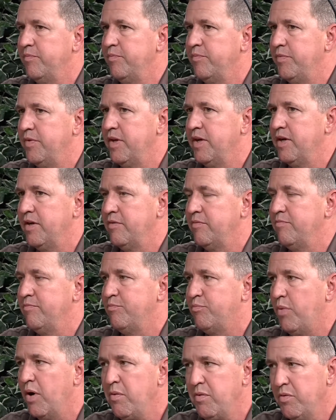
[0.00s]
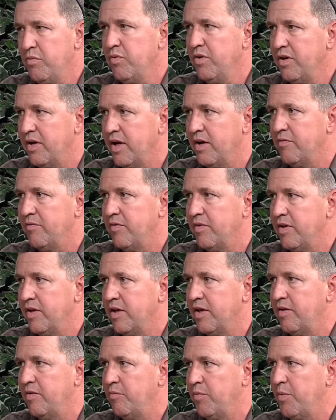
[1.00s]
that probably wouldn't have,
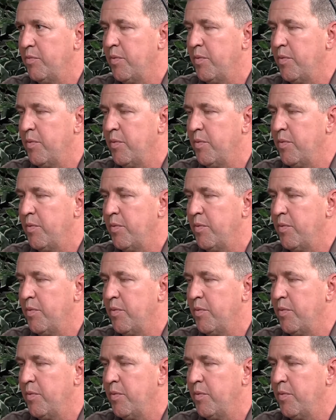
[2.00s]
and we